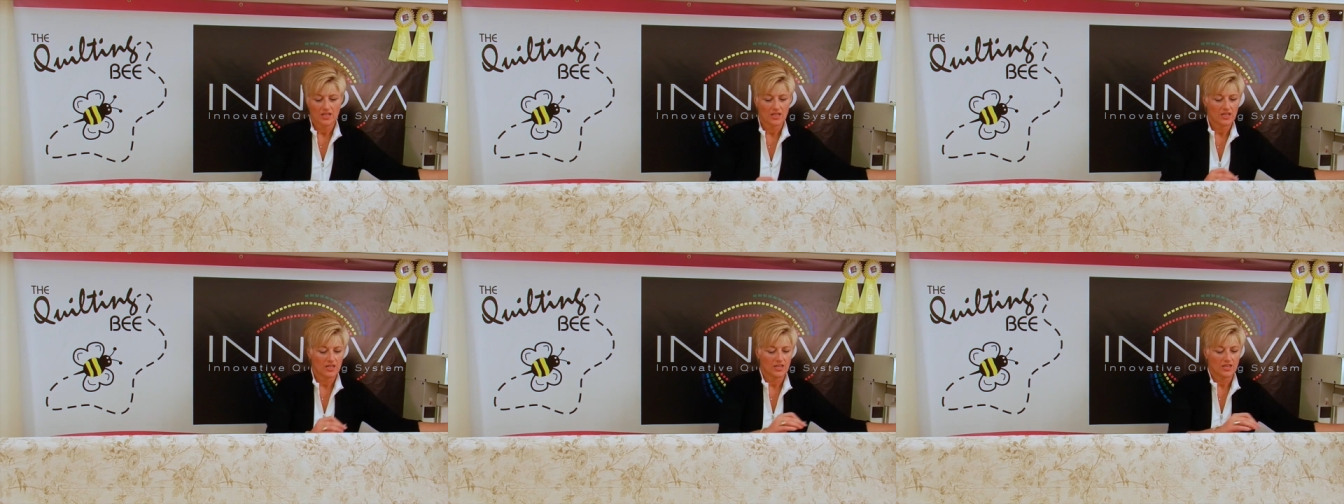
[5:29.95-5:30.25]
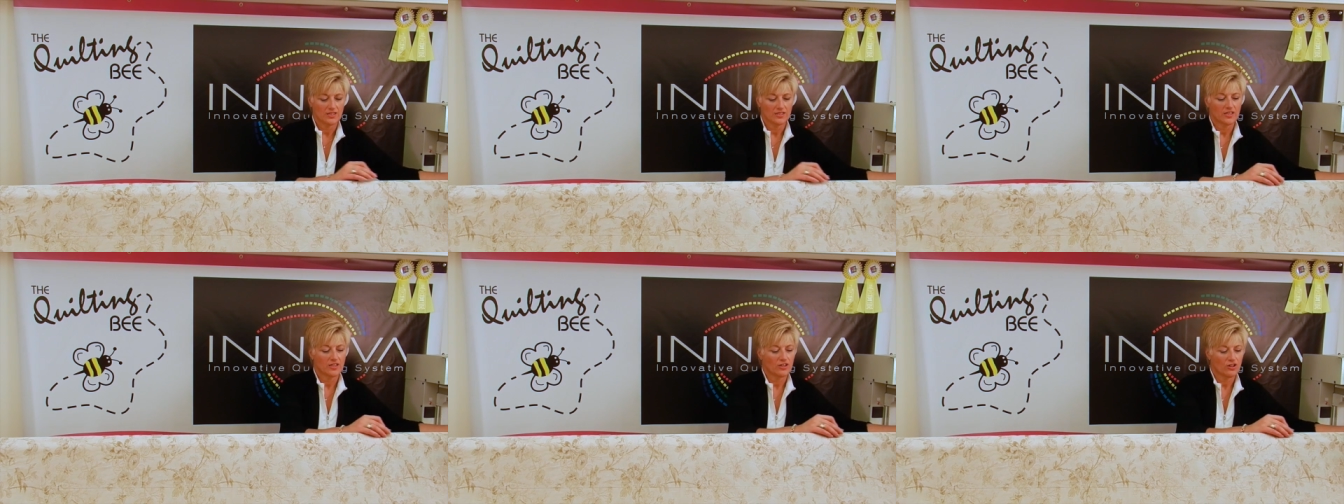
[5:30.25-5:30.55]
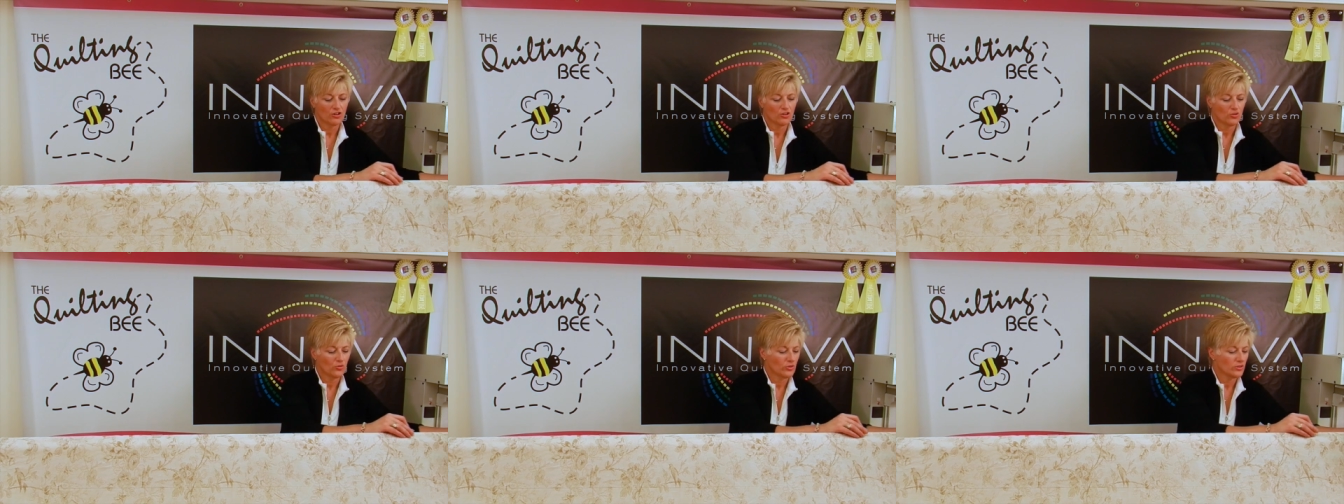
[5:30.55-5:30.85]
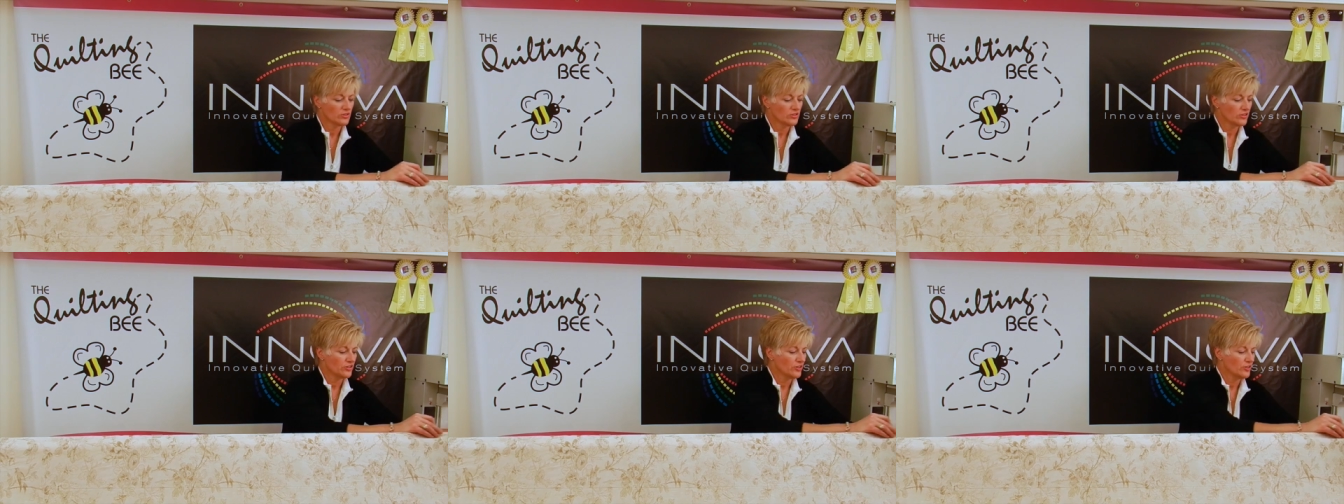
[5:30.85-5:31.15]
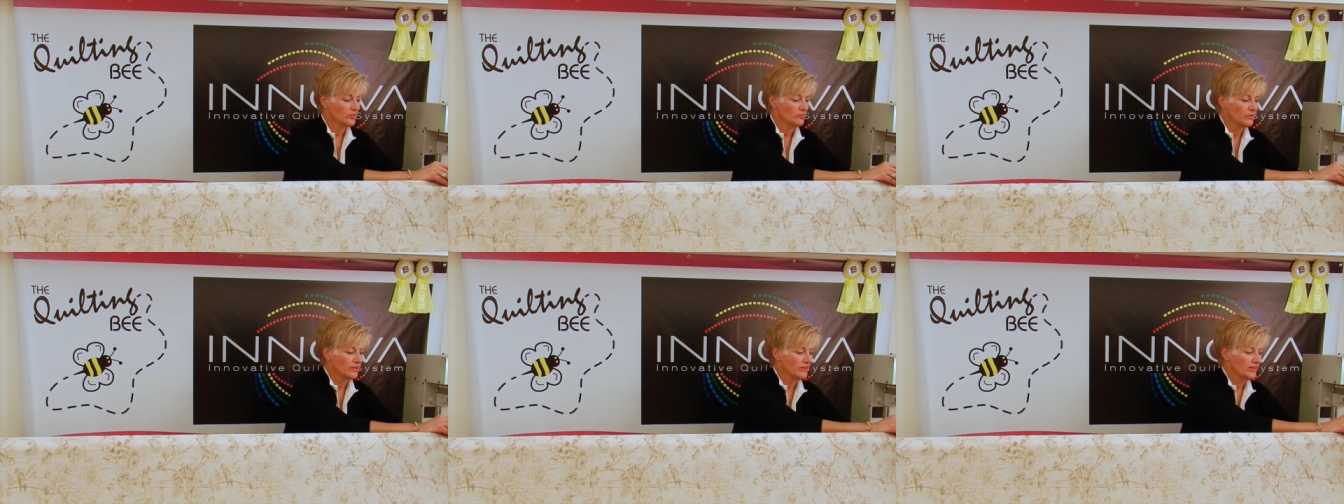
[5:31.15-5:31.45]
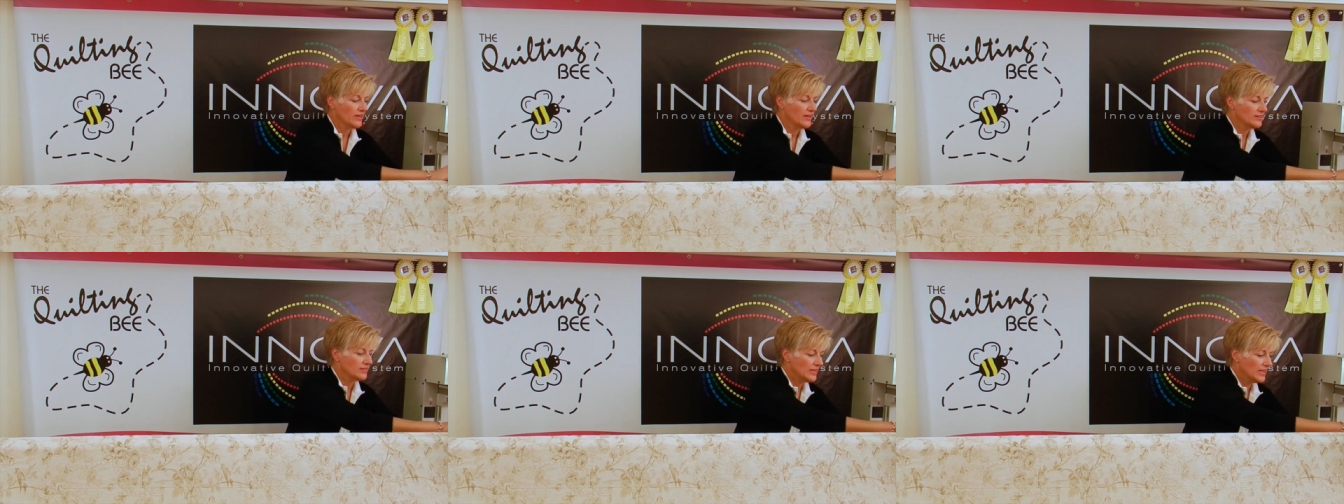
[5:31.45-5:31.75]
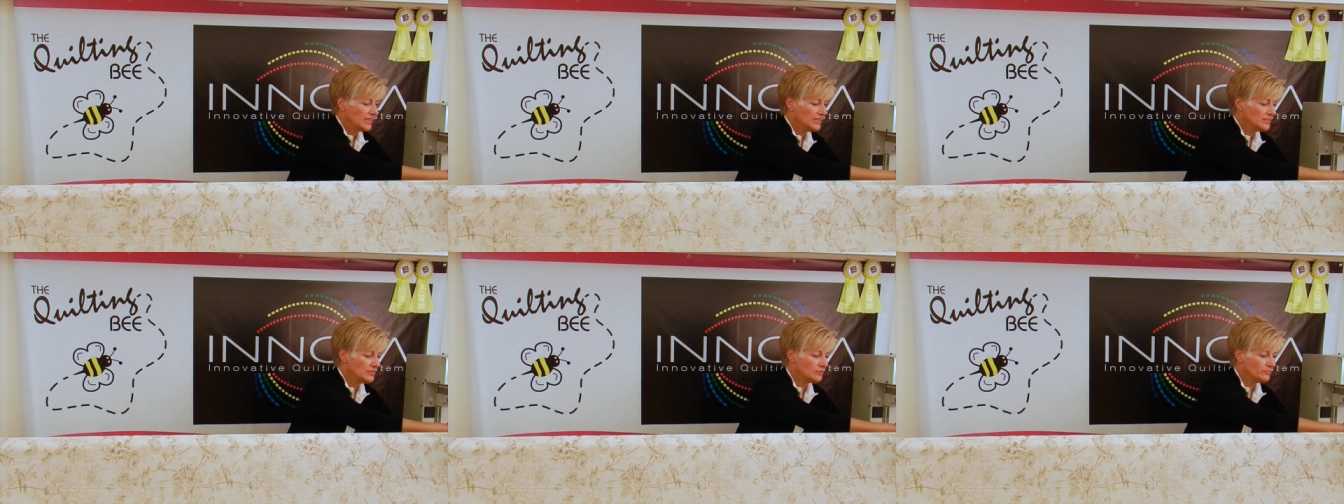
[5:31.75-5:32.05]
Not all quilts are going to be that
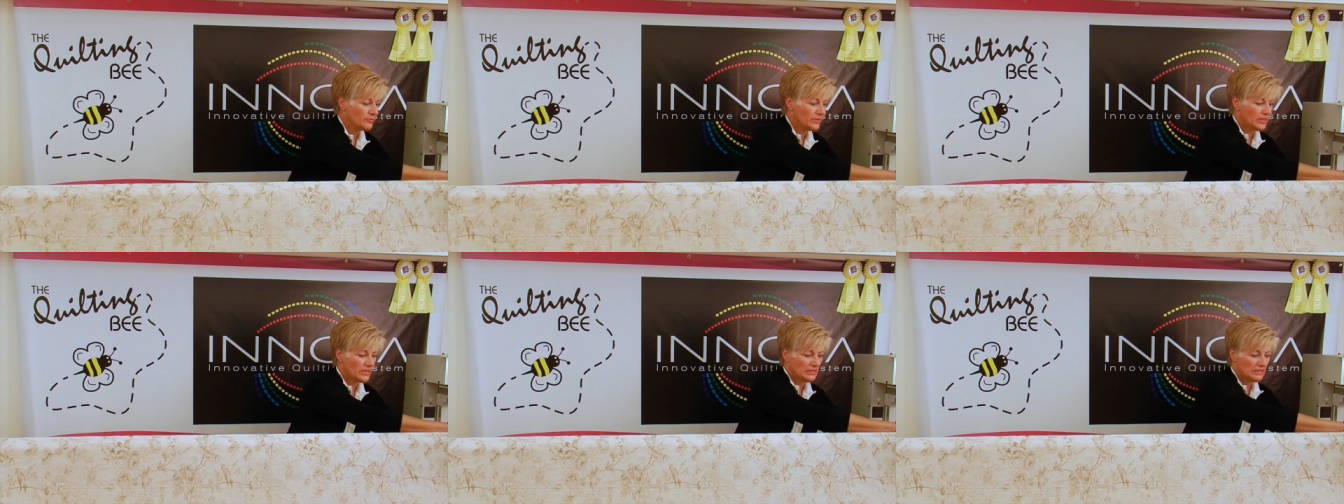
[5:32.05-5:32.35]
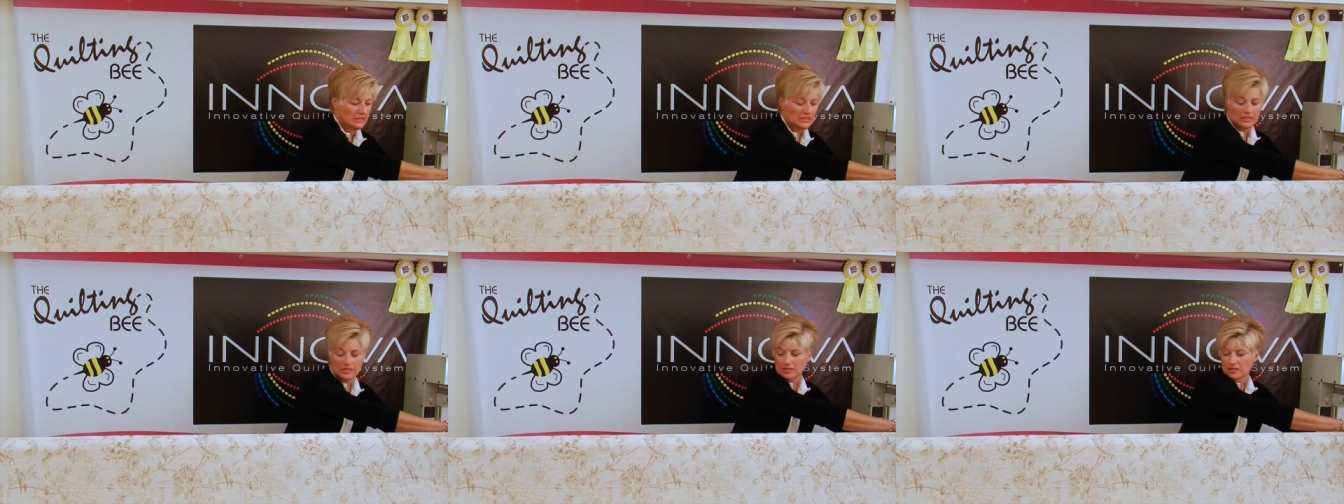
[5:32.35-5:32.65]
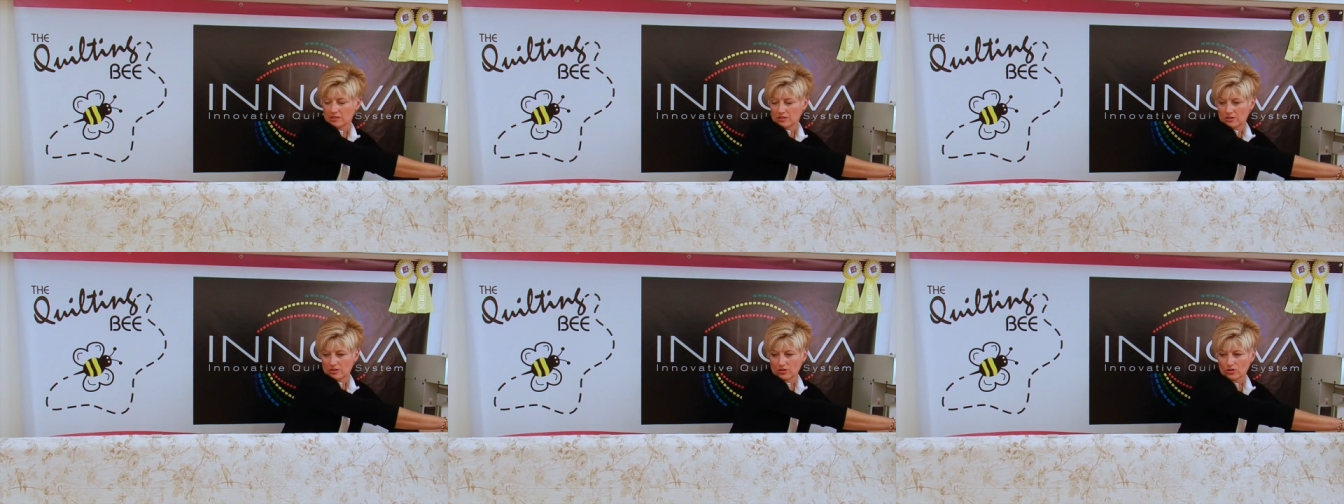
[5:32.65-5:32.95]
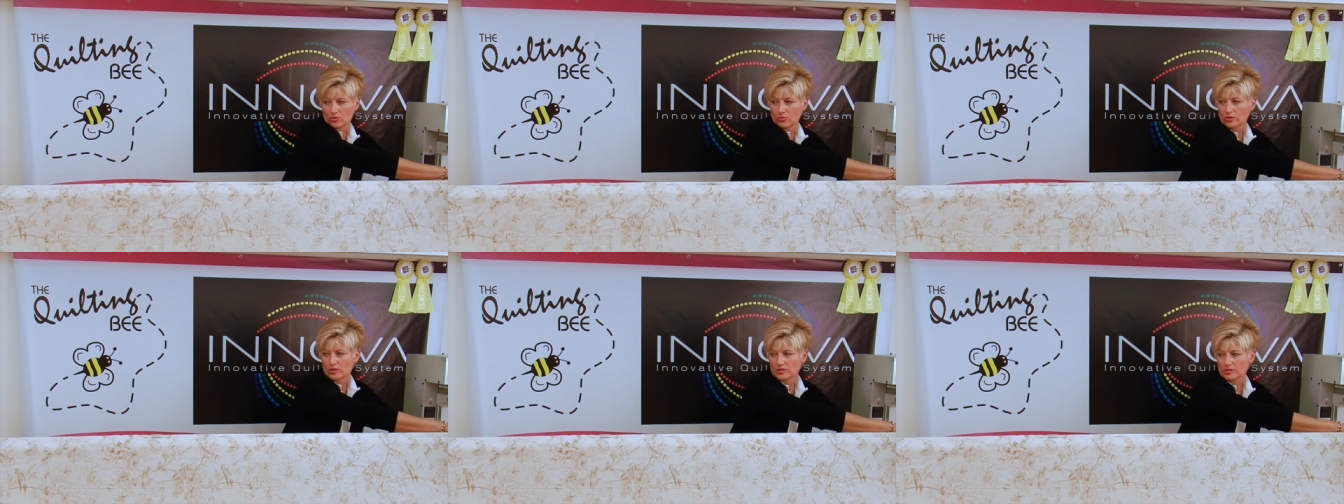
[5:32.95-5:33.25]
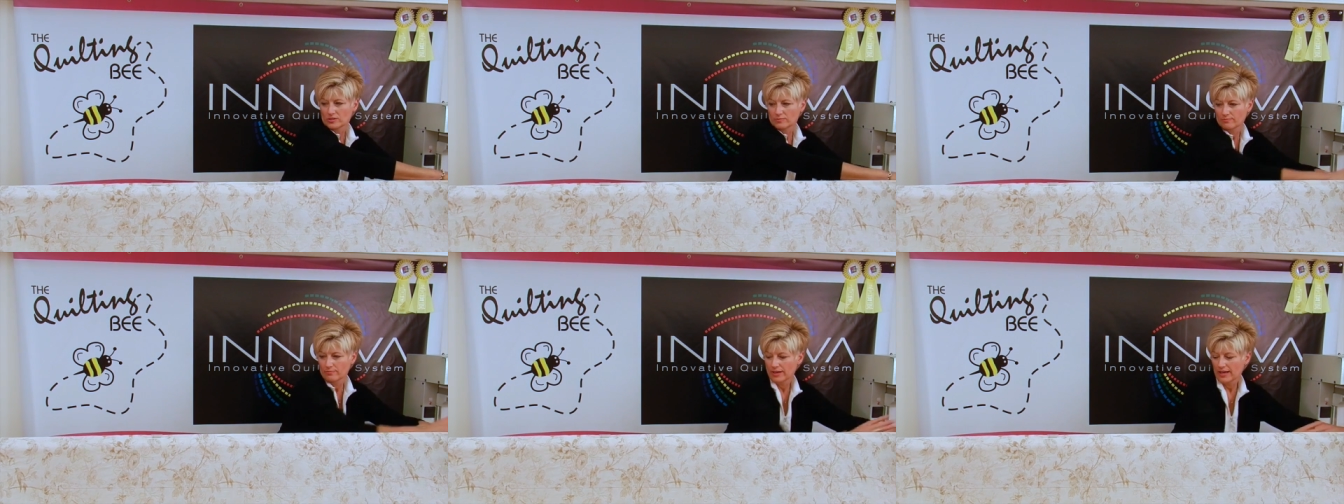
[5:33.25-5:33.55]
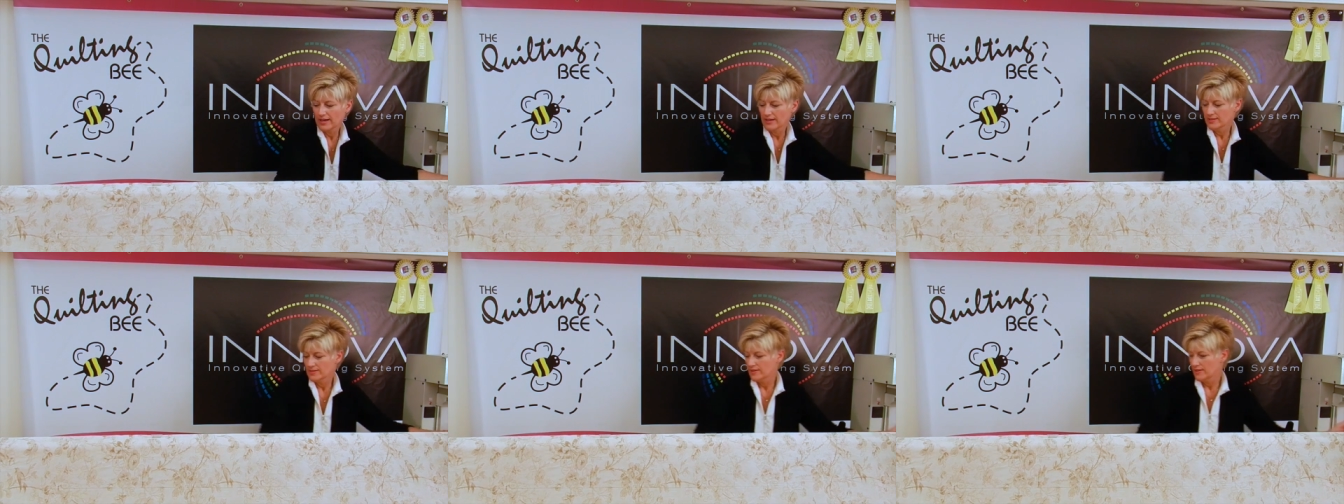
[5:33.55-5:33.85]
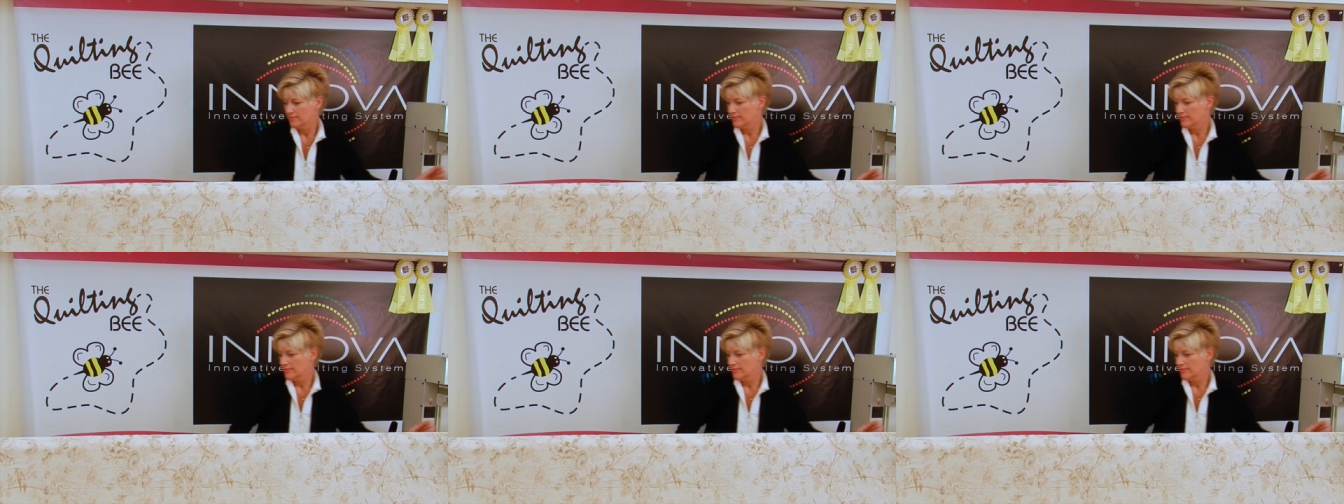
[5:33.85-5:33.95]
nice, but, or quilt backs